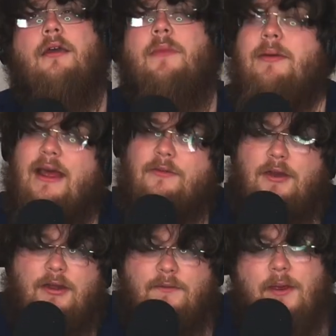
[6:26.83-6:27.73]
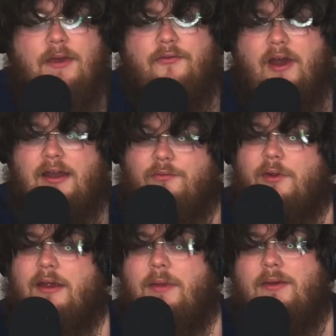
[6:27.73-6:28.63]
Maybe that's what it is. Maybe he fried his
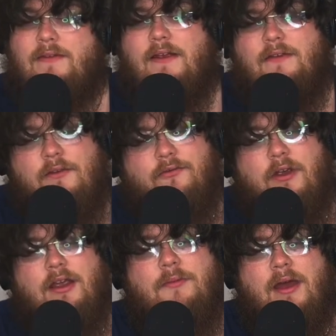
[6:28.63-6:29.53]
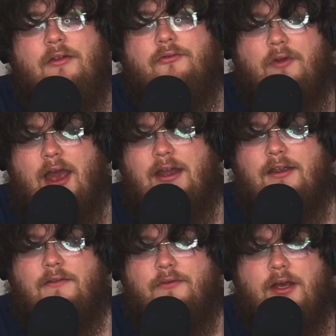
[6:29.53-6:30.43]
brain. Maybe he's not schizophrenic. He might have fried
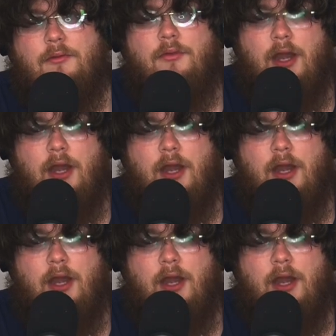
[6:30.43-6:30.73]
his fucking